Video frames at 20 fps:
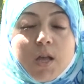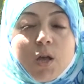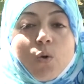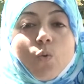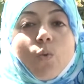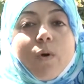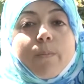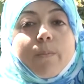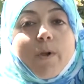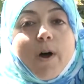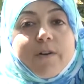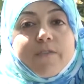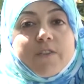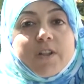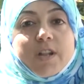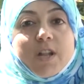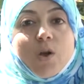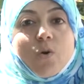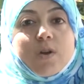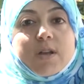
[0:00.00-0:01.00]
What
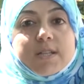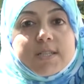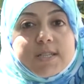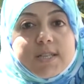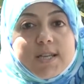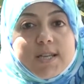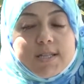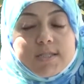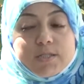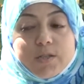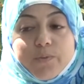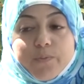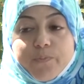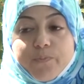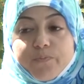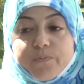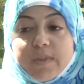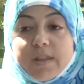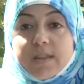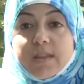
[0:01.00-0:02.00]
Prophet Noah did,
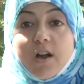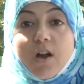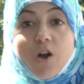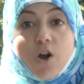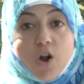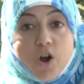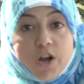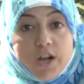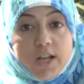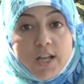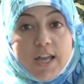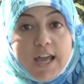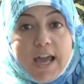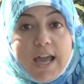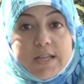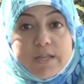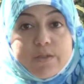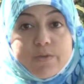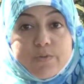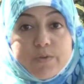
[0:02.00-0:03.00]
the ark
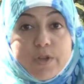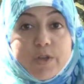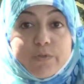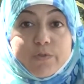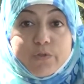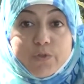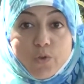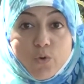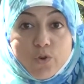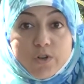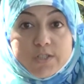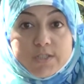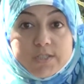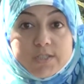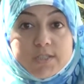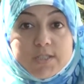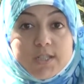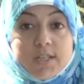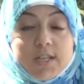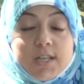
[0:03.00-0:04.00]
had 3
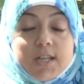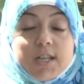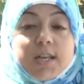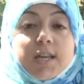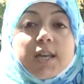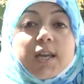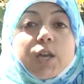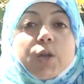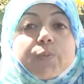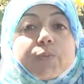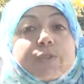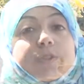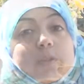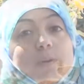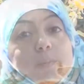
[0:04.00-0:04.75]
floors. He put